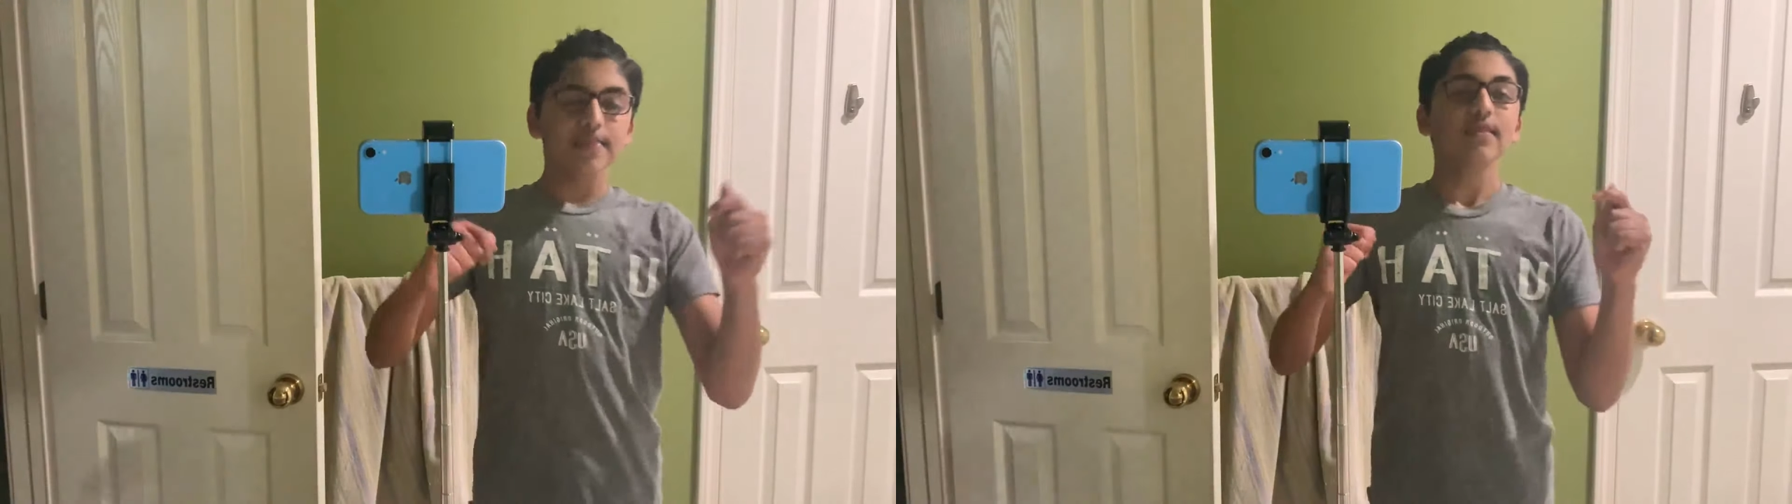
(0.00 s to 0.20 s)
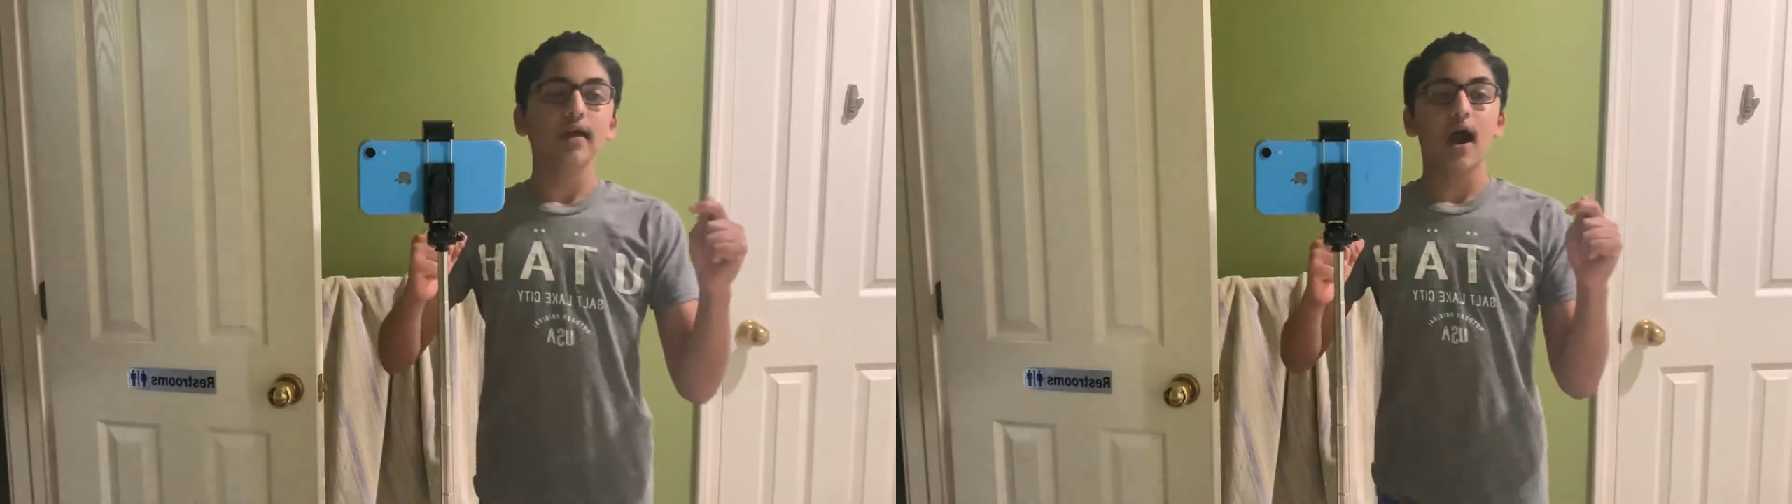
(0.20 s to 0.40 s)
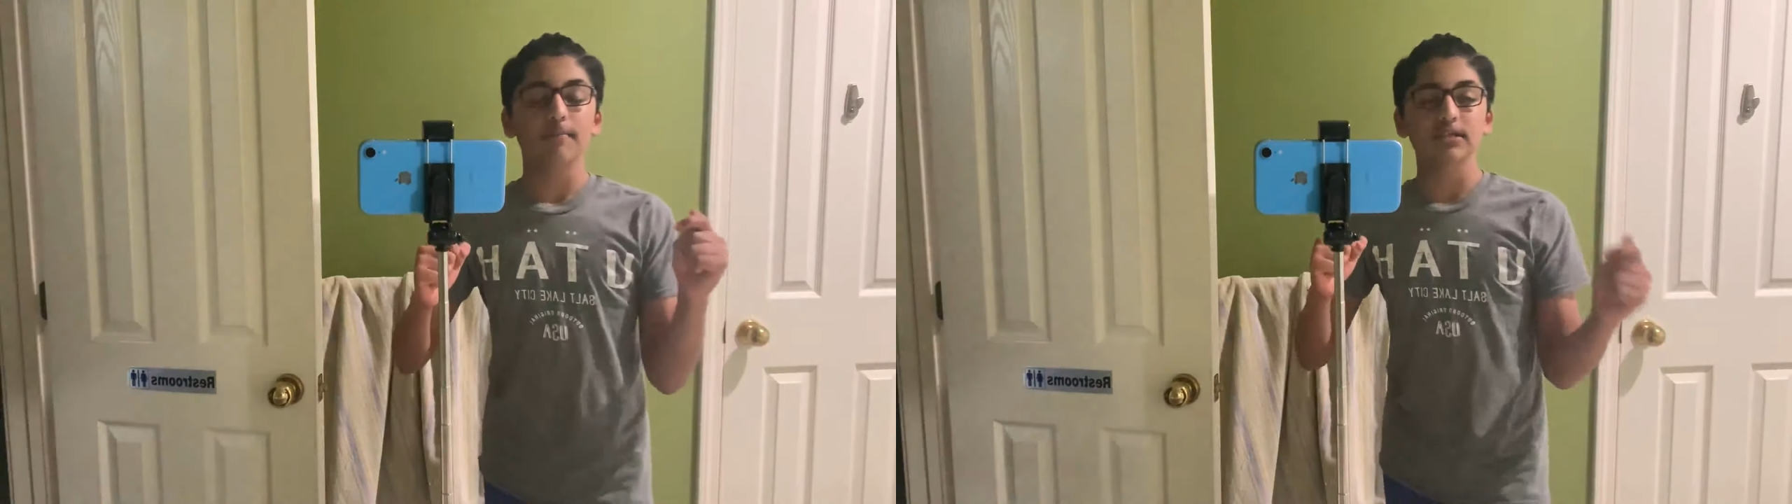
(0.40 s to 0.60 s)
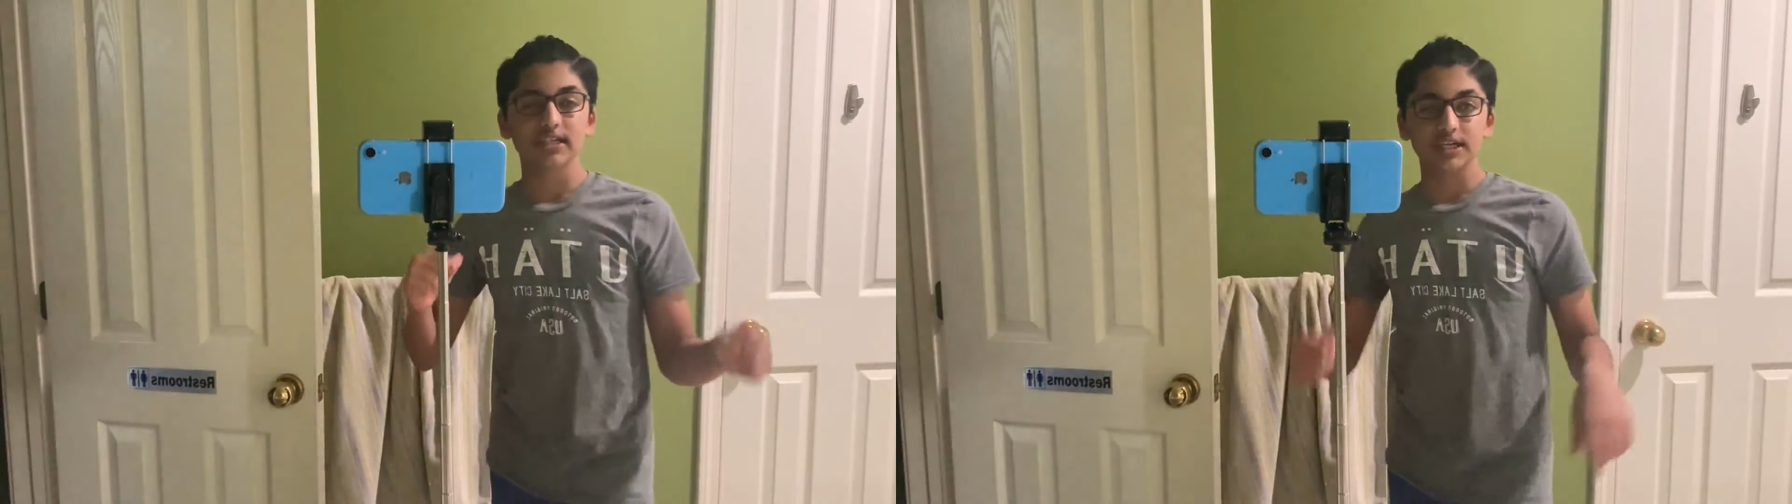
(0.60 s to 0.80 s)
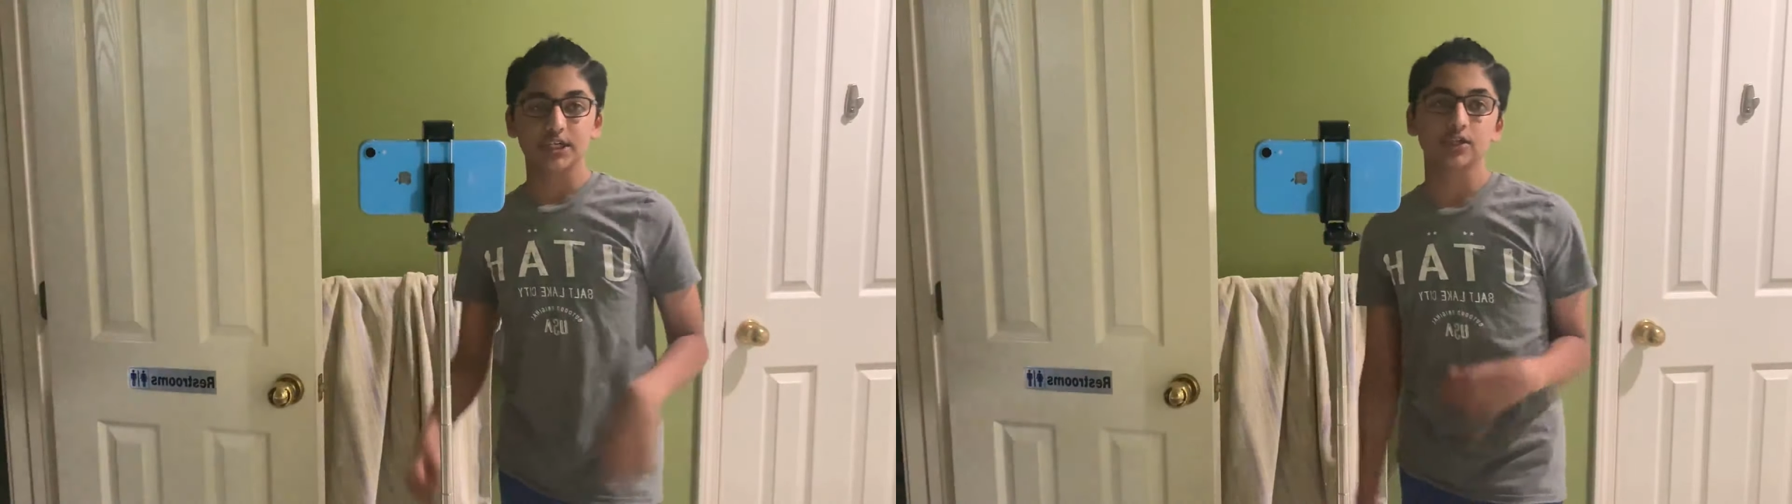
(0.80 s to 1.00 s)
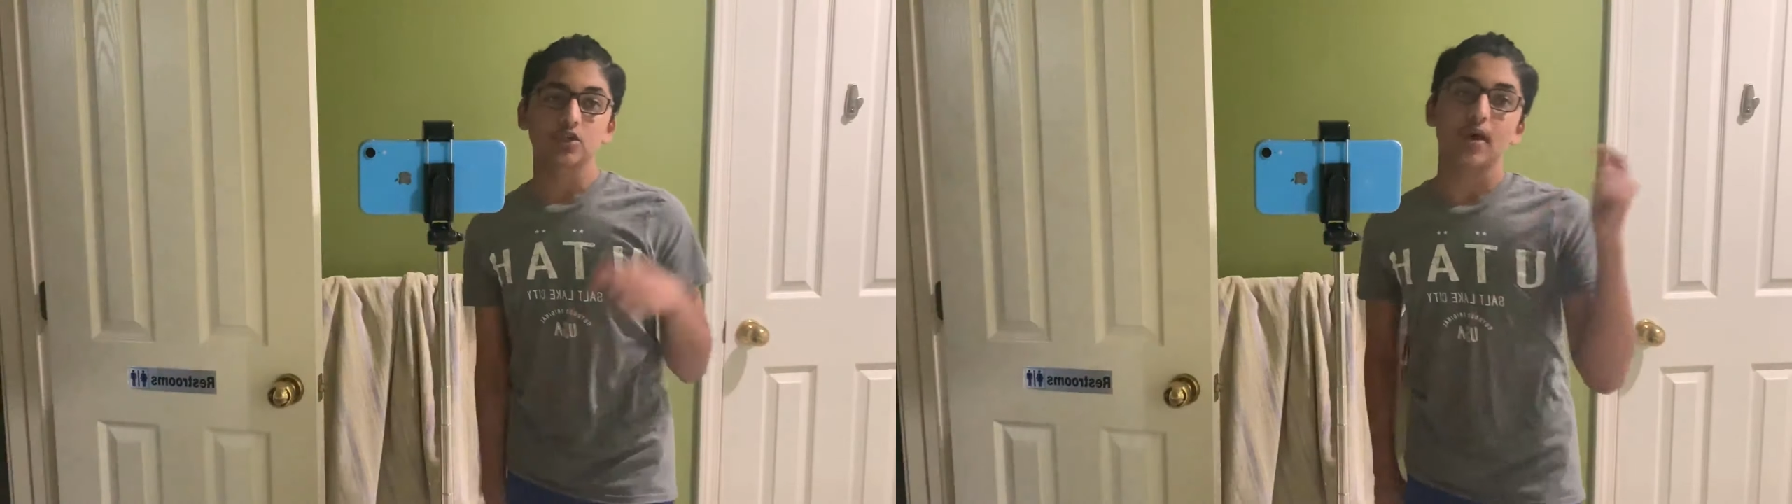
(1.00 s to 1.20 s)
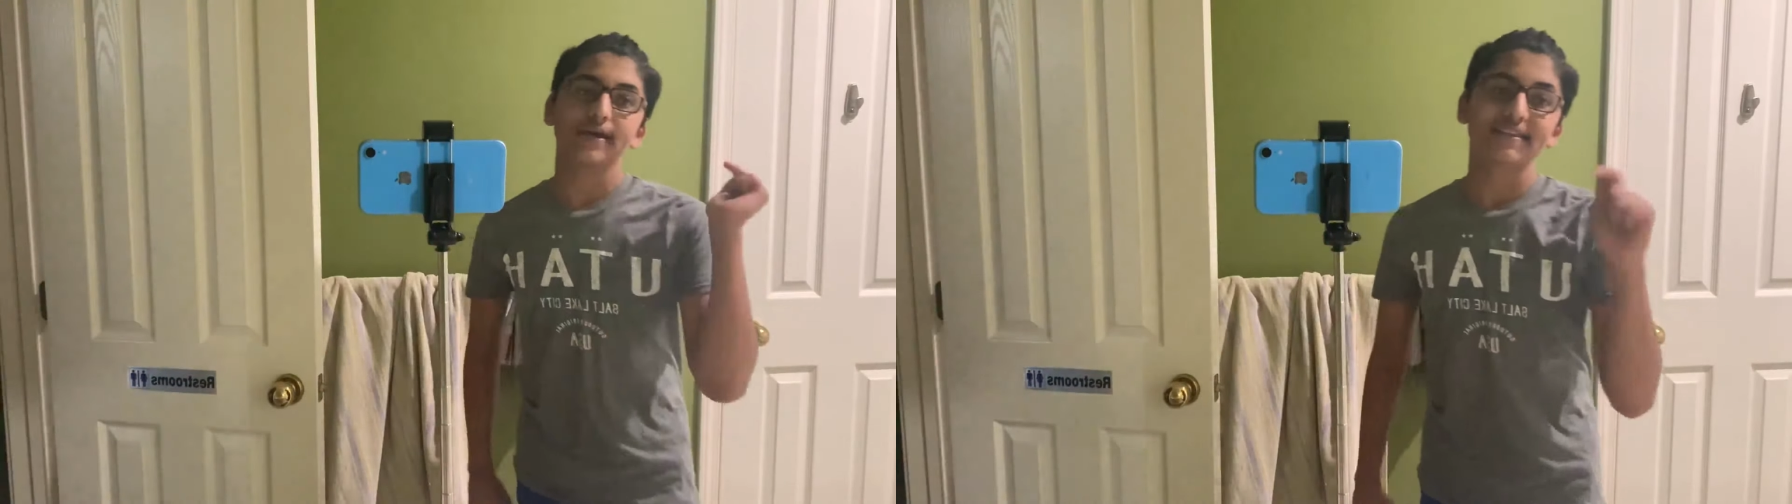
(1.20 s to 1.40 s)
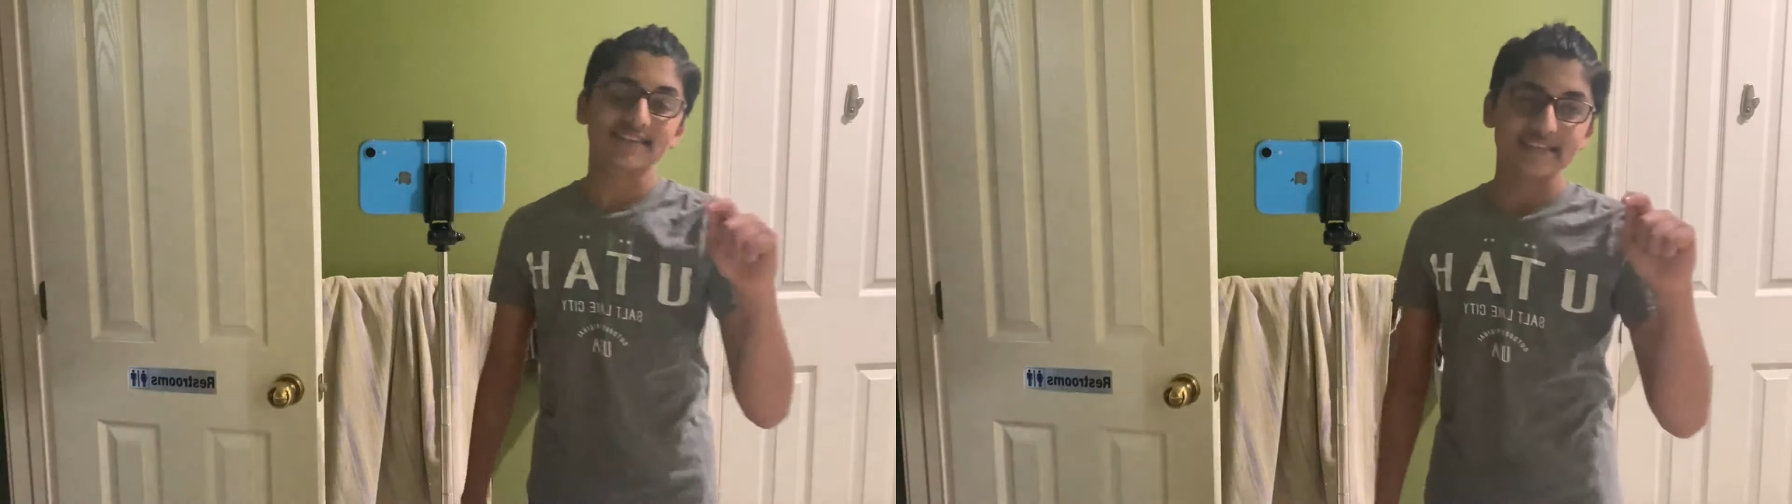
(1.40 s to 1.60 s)
in the comment section
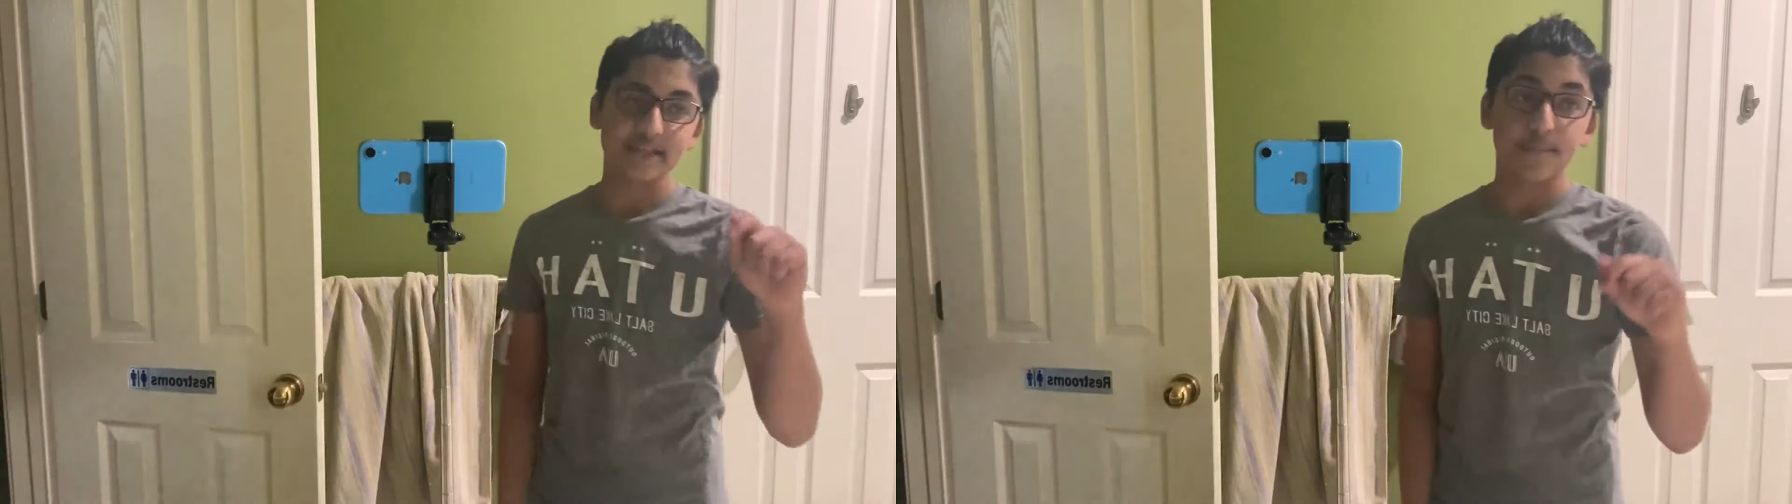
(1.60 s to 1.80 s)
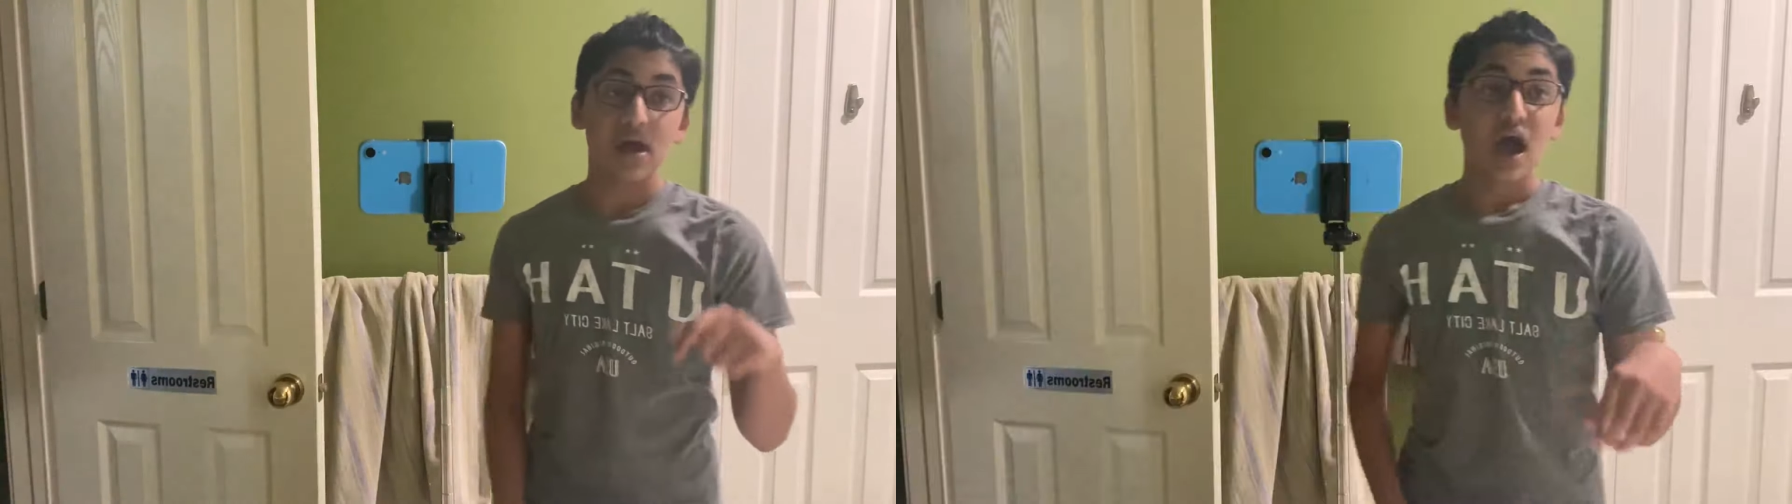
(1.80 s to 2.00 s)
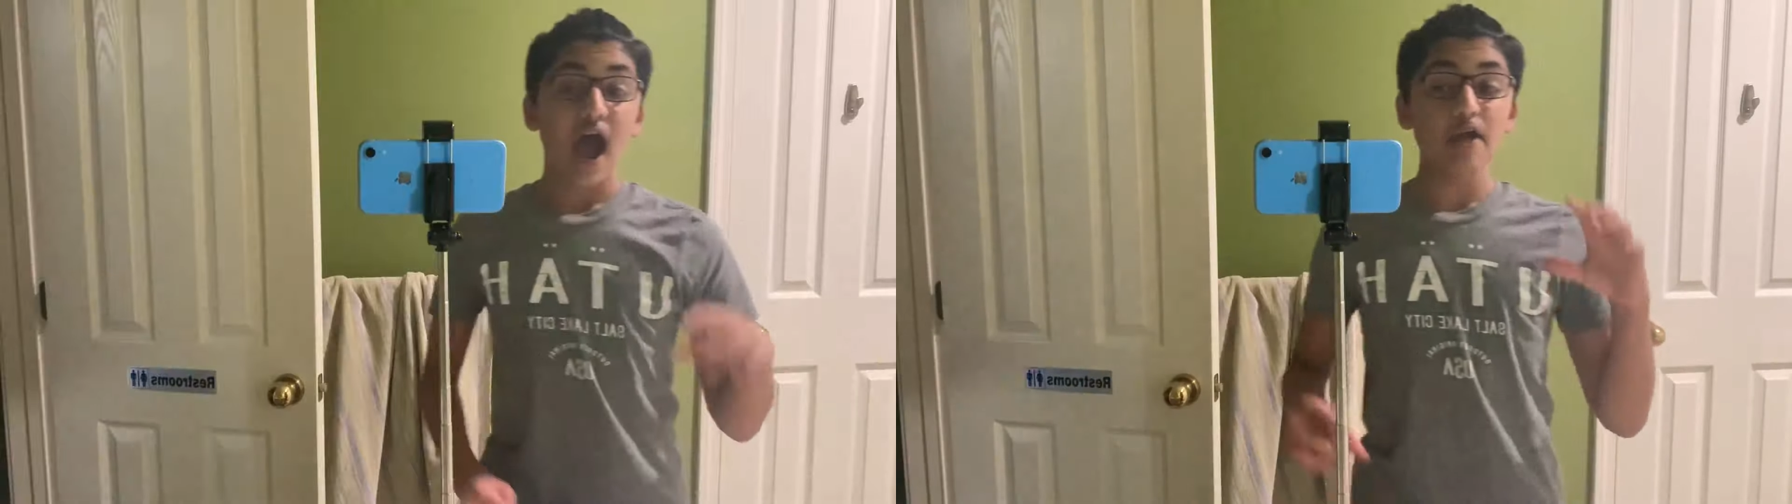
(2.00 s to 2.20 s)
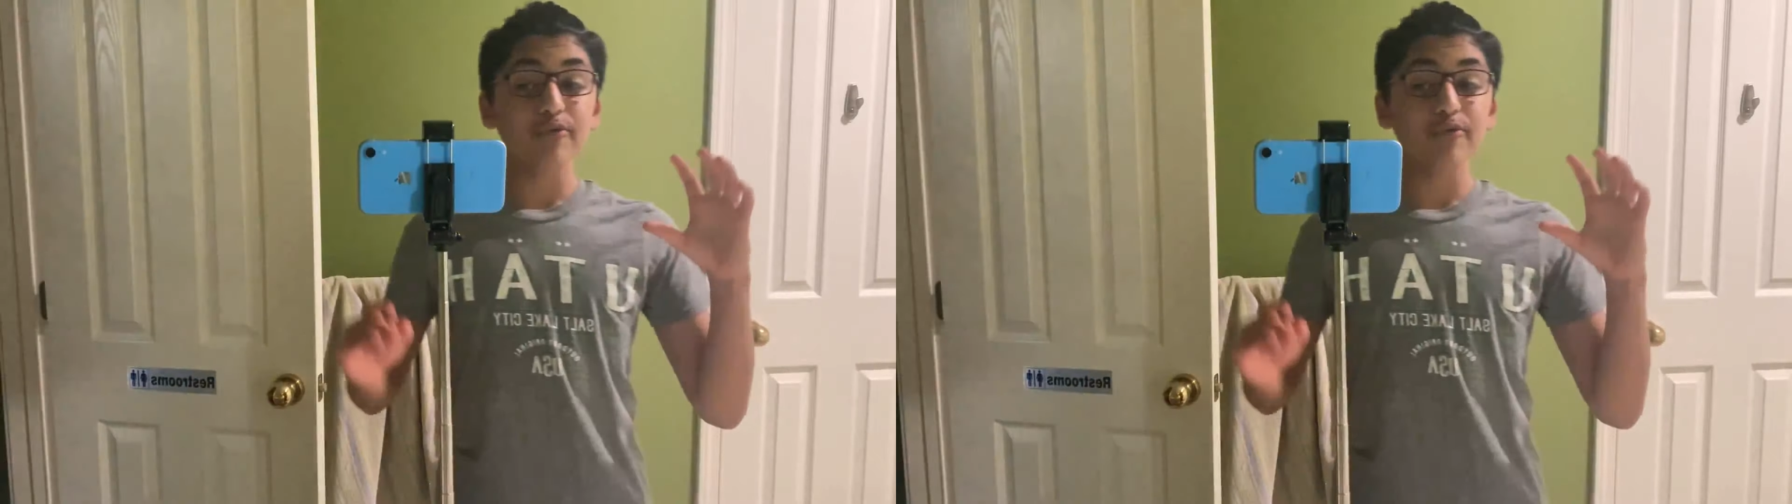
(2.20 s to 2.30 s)
so I can see them.